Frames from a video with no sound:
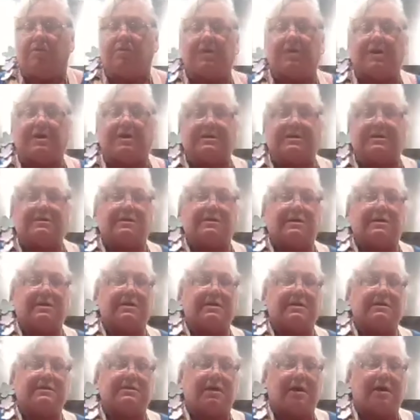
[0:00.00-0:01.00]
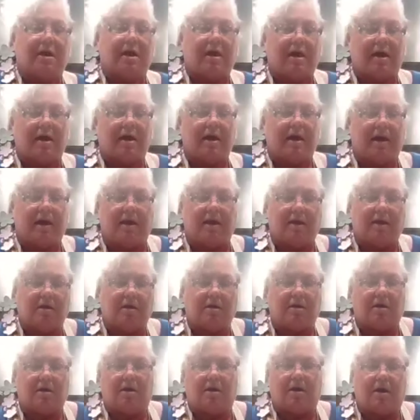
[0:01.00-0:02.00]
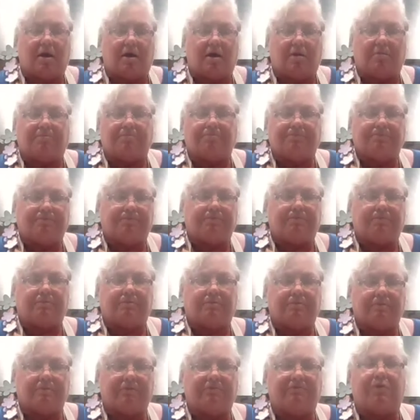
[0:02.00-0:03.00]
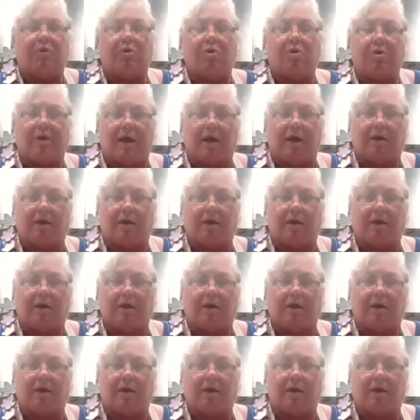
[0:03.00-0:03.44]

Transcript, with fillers: This is a um, four